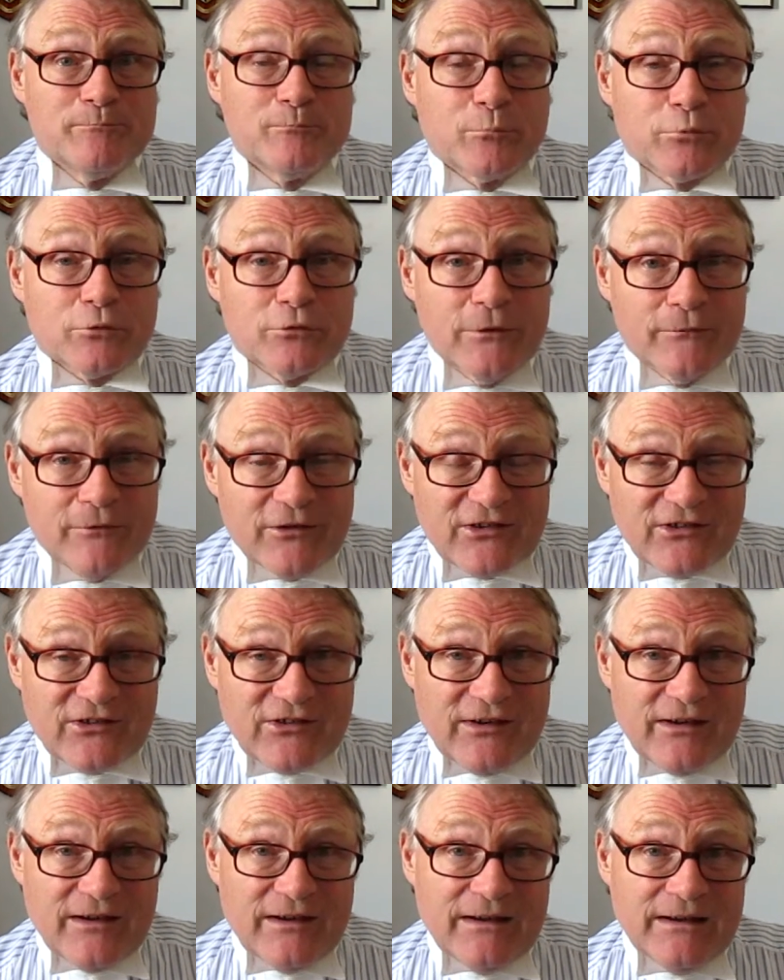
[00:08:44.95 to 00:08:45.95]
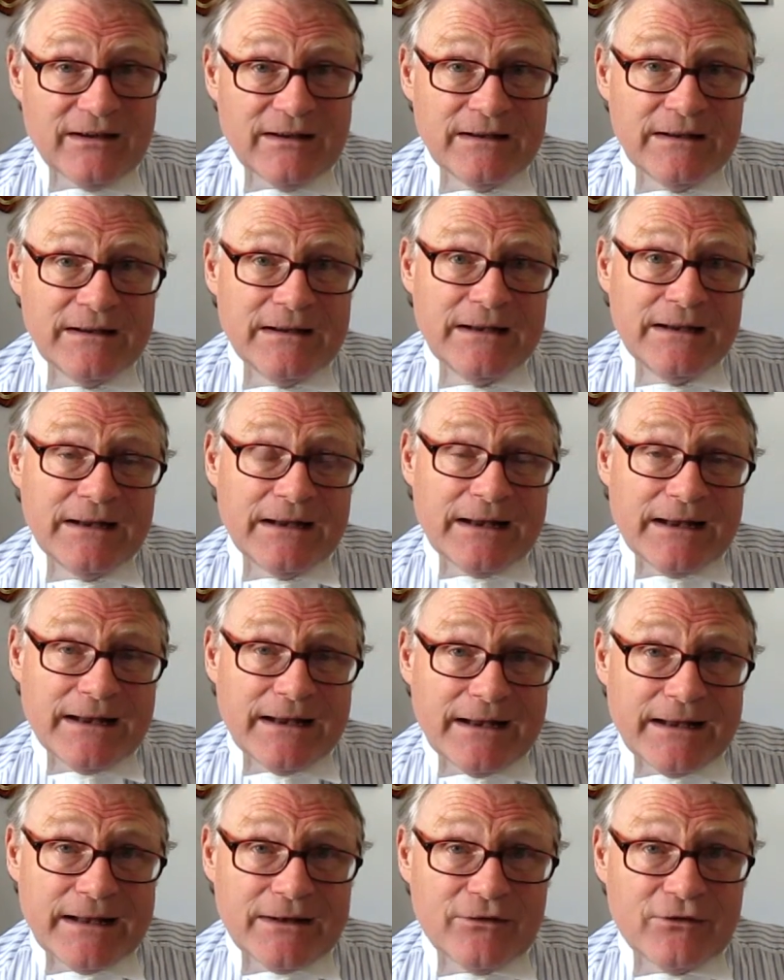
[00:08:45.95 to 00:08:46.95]
privacy
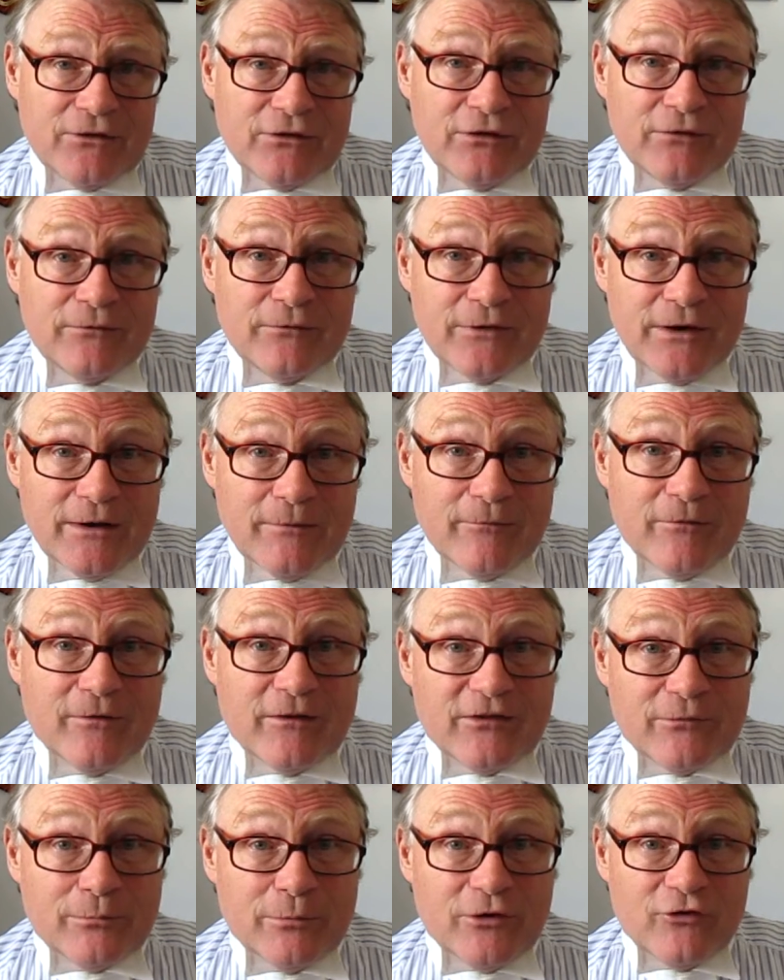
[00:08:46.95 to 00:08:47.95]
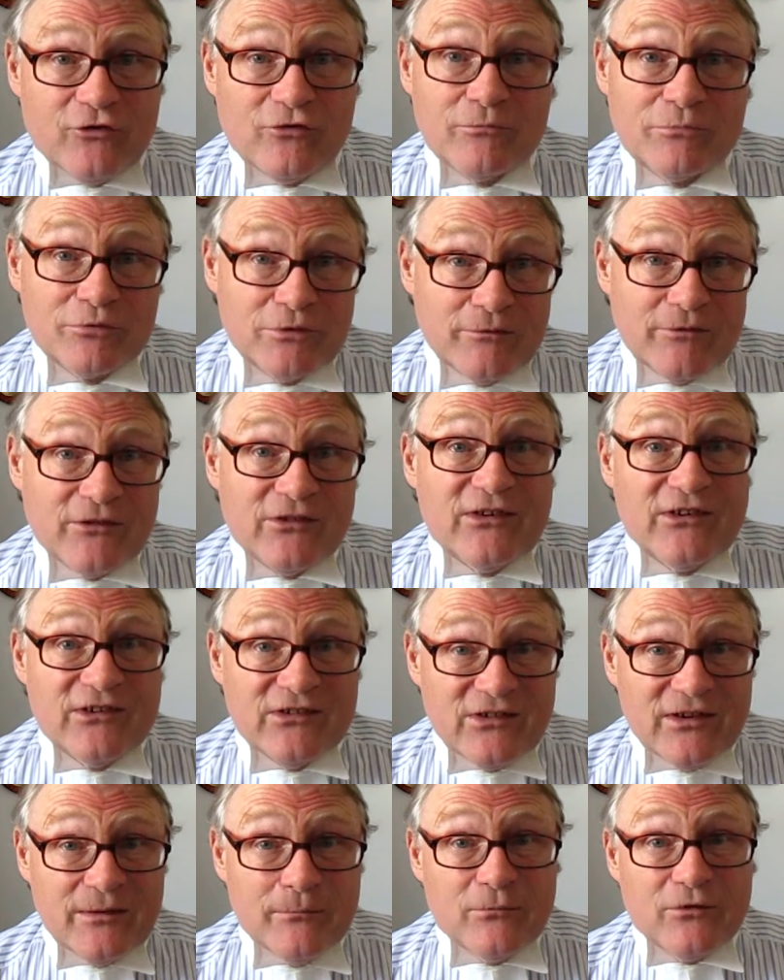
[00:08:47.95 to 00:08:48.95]
and freedom of expression, privacy
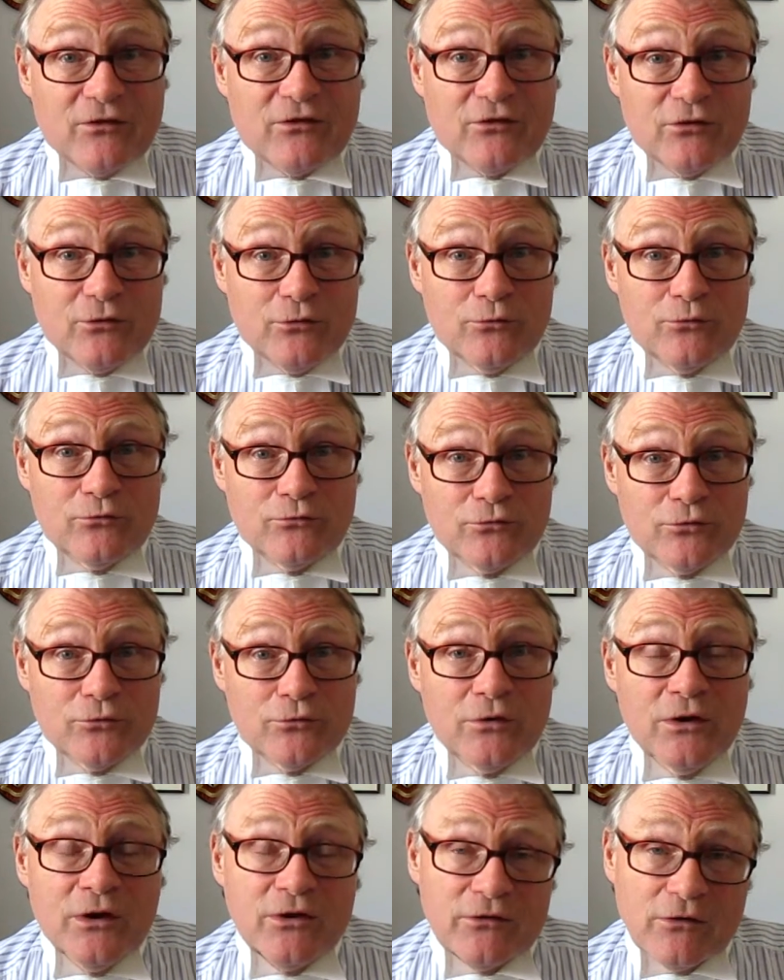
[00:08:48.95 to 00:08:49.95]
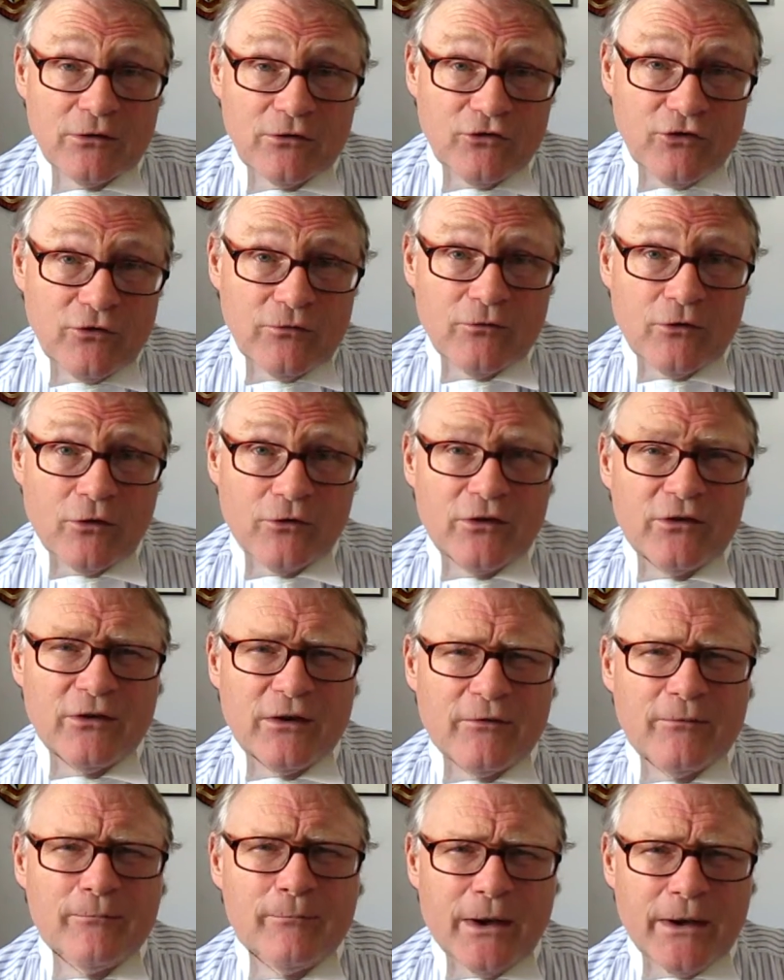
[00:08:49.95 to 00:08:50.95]
seems to rule, as long as you've got
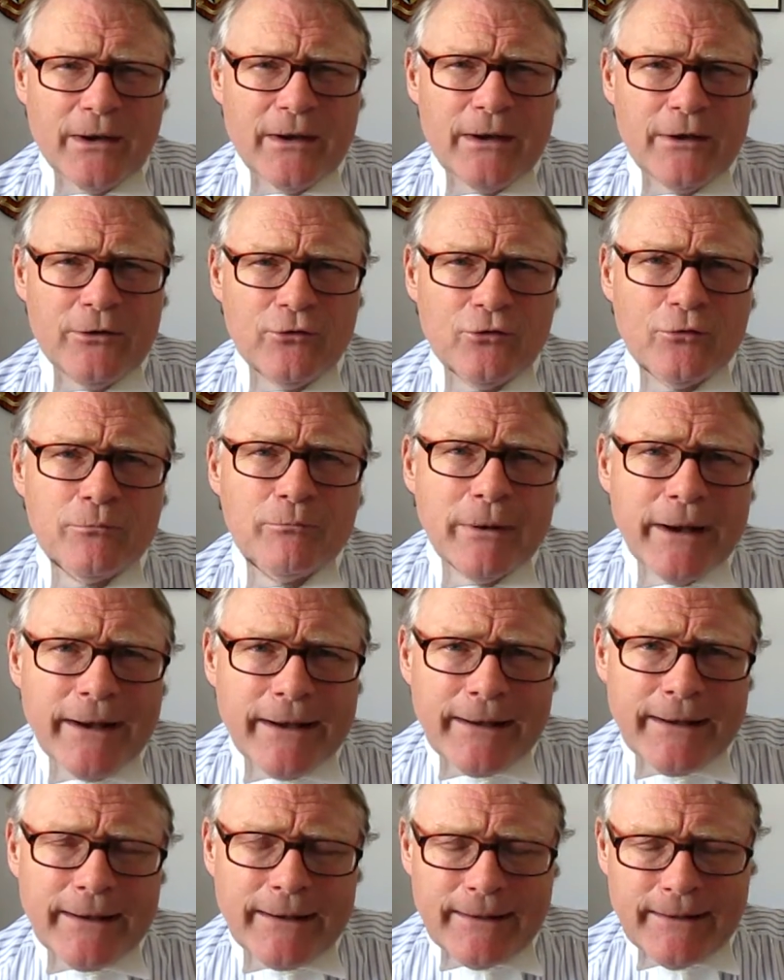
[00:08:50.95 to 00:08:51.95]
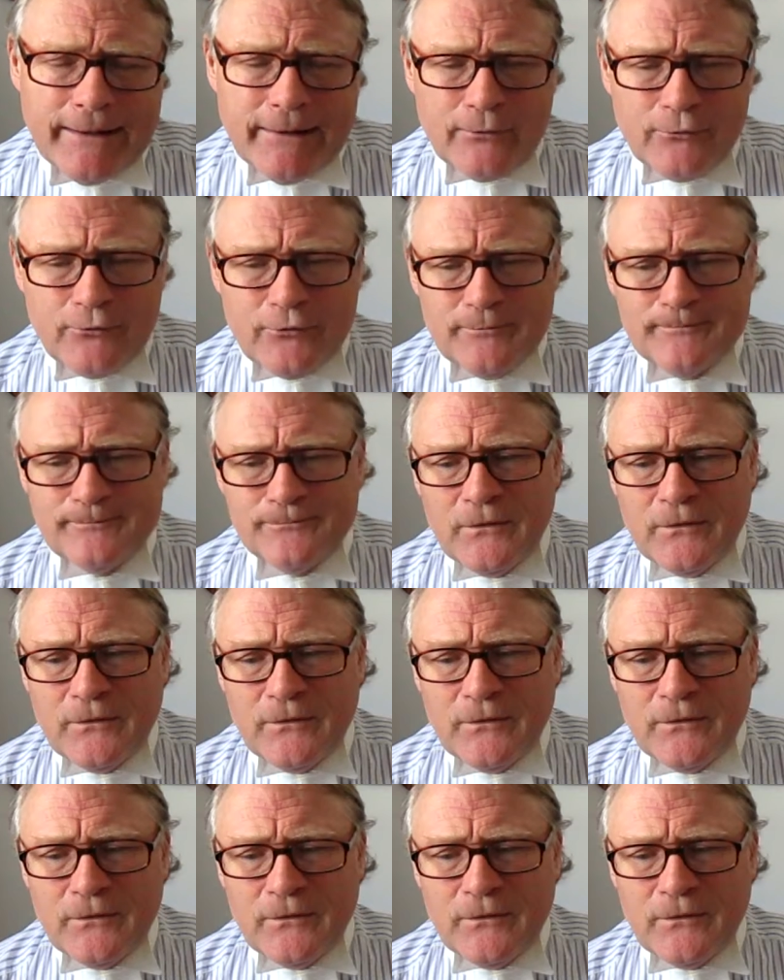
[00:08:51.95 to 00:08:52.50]
enough money in your bank account.